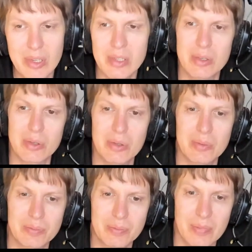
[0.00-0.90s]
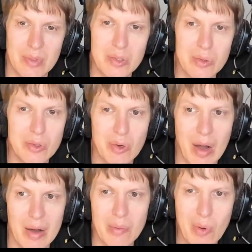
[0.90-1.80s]
you need to mm, do to
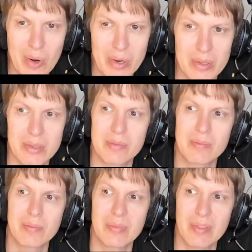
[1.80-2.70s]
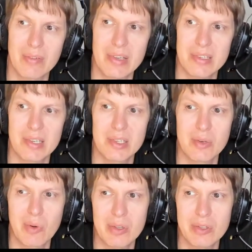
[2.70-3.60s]
avoid mm, this is
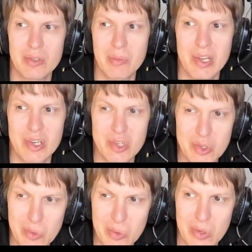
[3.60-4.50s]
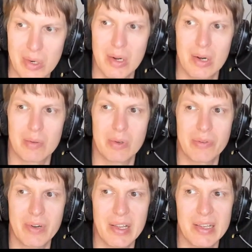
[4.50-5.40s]
you want to make sure
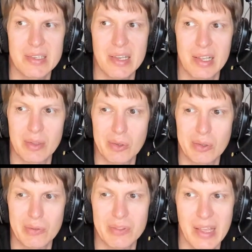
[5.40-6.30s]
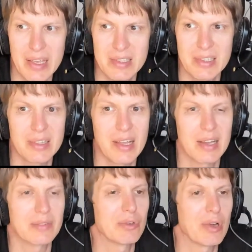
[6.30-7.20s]
that there is a lot of testing
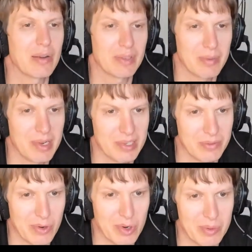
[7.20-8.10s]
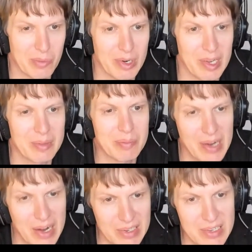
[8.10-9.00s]
done for your automation framework and
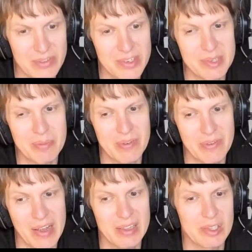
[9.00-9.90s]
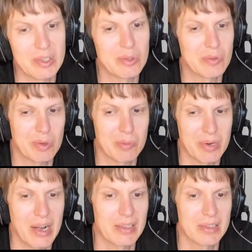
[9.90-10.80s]
practice which prevent you from
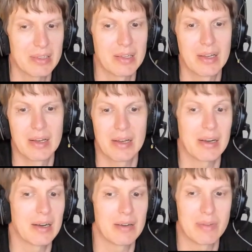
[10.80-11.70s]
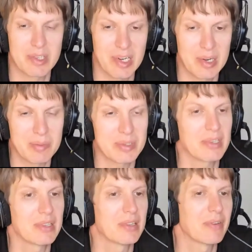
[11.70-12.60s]
running uh, the scripts
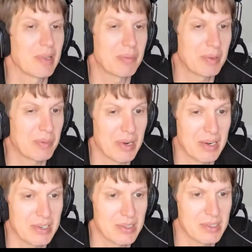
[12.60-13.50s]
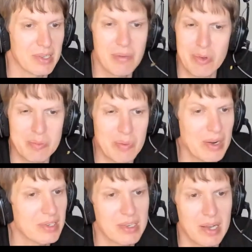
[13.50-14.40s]
in development production. Some first
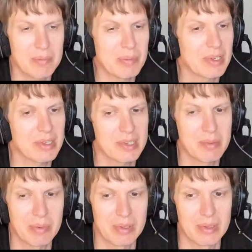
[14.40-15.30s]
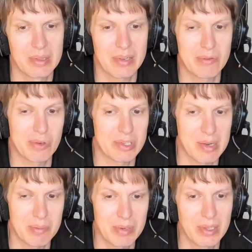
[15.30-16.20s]
practices are pretty simple. Like for
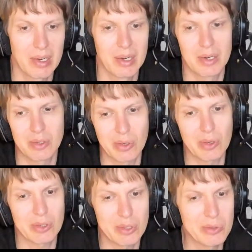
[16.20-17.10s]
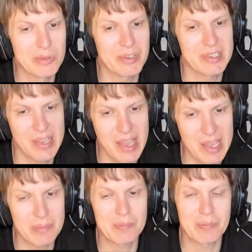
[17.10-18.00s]
example, do not use the
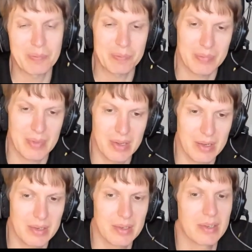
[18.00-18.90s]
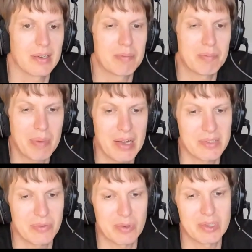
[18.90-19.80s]
same uh, uh,
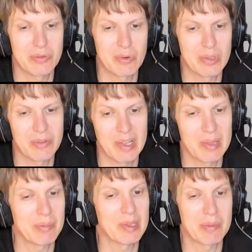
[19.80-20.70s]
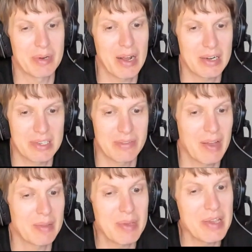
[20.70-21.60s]
passwords for development and production.
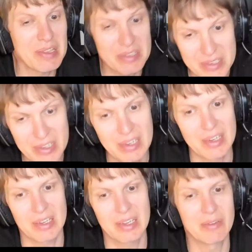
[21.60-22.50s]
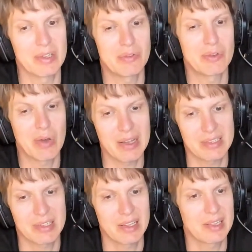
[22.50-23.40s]
That means even if you
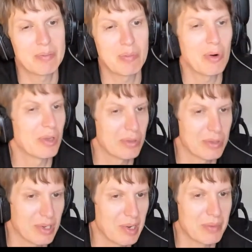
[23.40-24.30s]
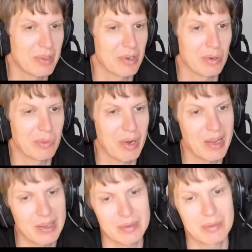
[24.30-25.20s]
accidentally point your script in the wrong
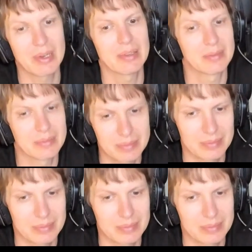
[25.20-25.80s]
way, well,